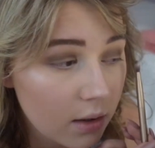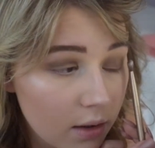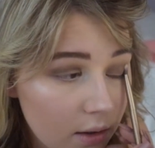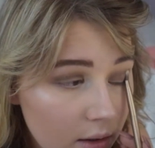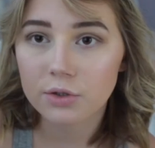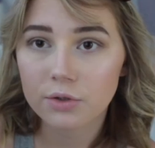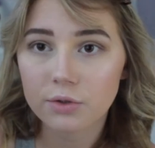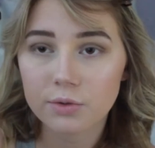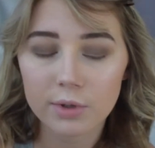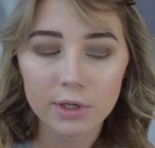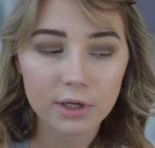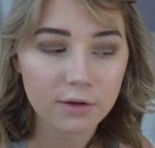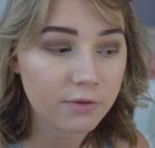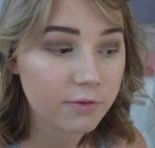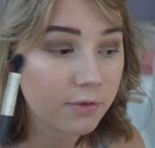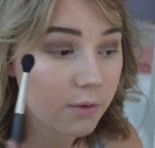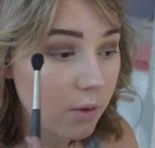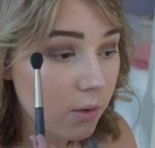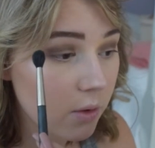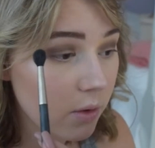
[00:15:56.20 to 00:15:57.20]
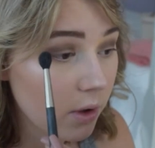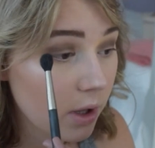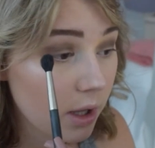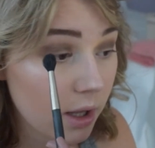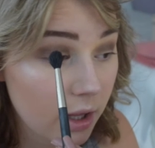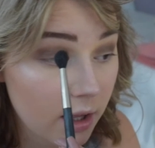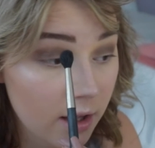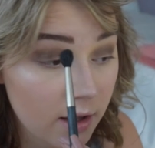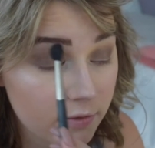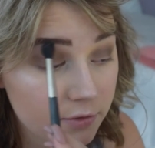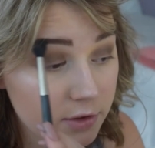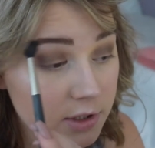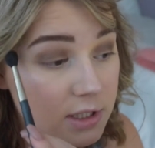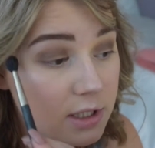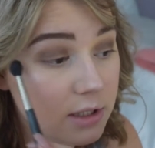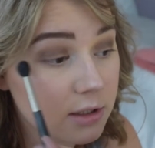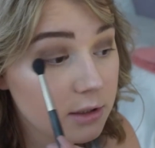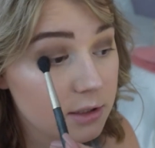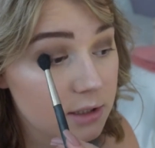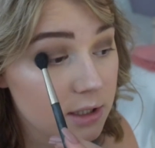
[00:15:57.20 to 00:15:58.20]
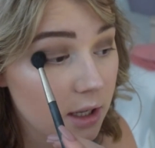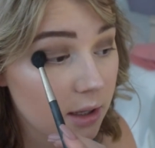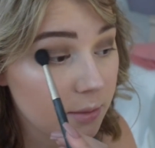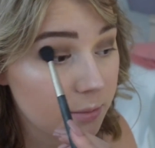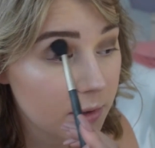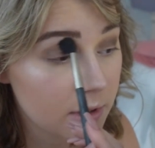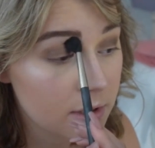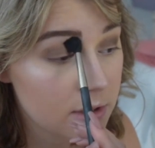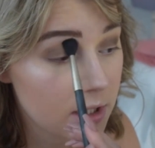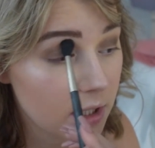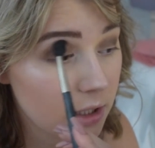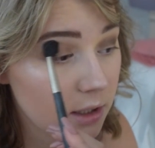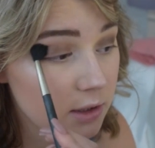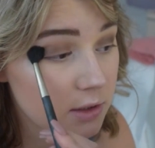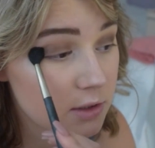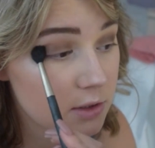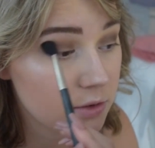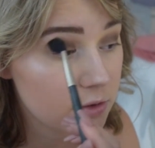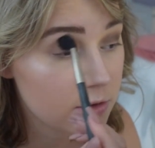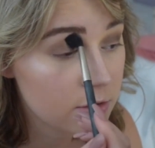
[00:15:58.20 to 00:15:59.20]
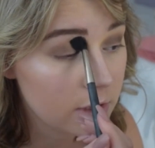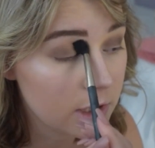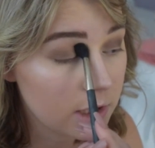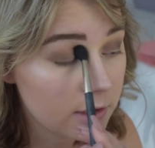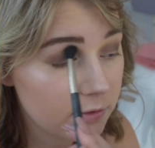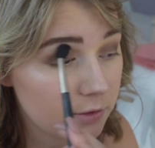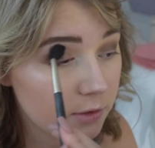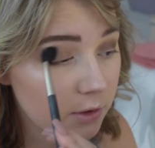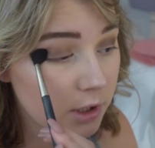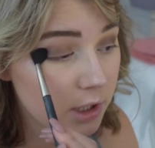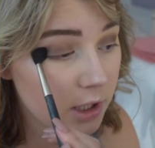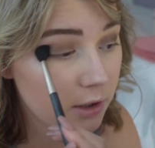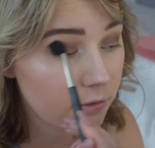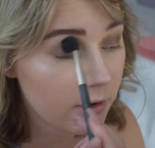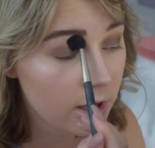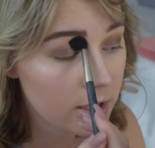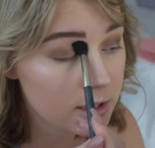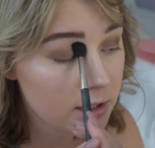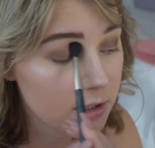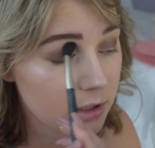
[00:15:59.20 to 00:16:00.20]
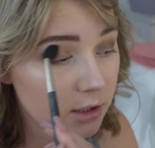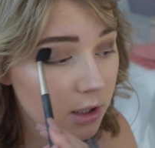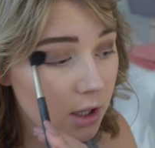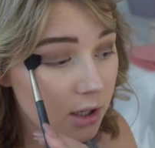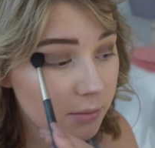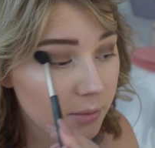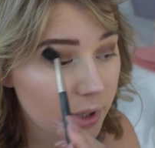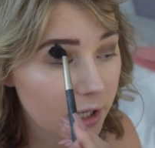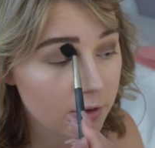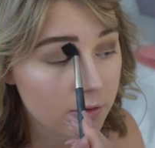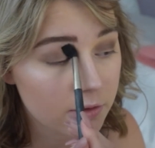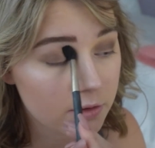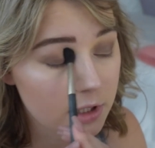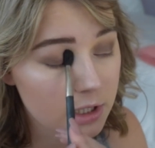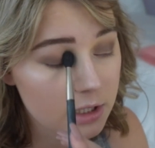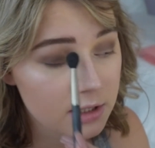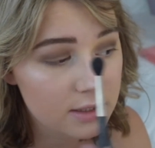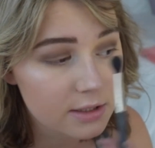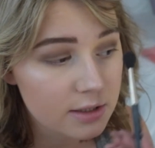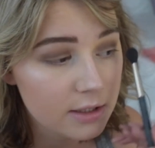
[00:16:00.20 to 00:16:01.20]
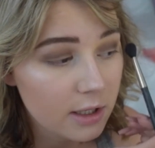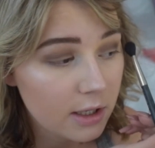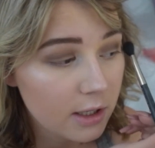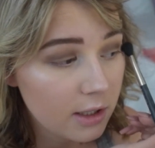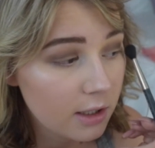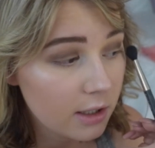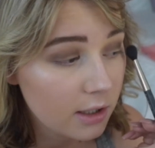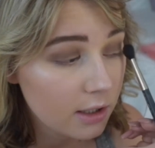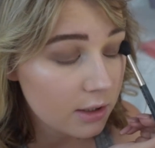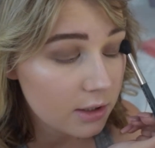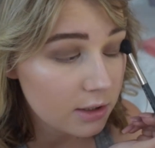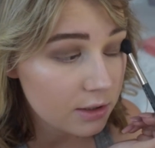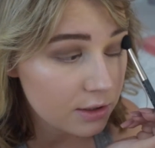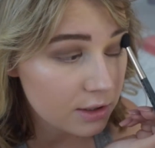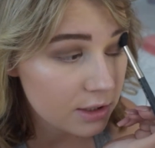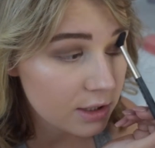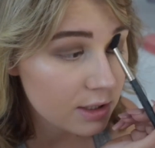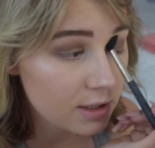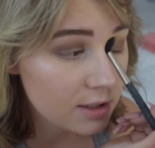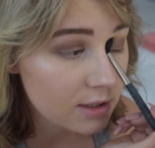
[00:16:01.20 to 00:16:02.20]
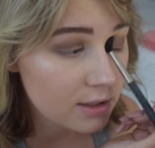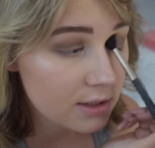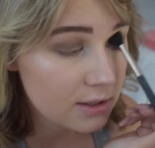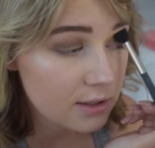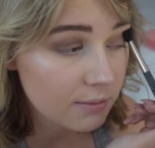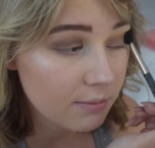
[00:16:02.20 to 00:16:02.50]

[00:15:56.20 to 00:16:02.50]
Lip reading: 224 every single time I take 224, and I run it along my crease just to